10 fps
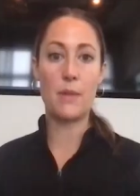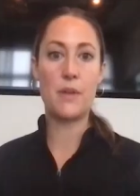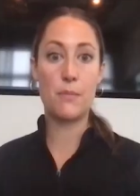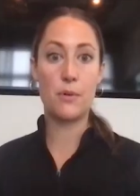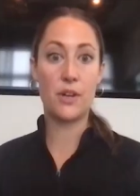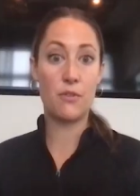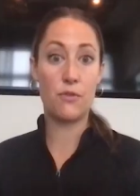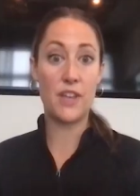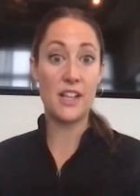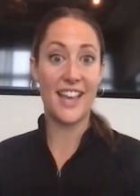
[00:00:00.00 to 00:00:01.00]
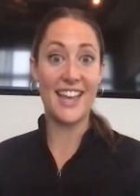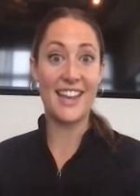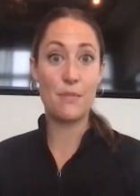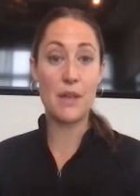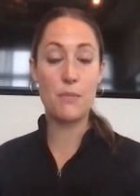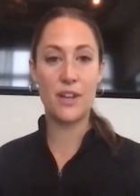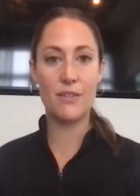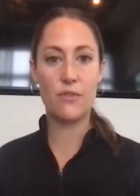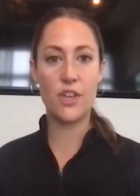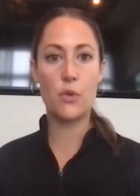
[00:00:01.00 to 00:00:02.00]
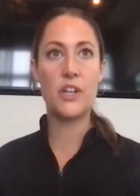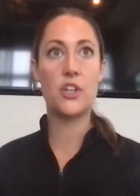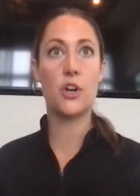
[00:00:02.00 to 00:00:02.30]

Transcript: And people yeah. can feel it. People can feel when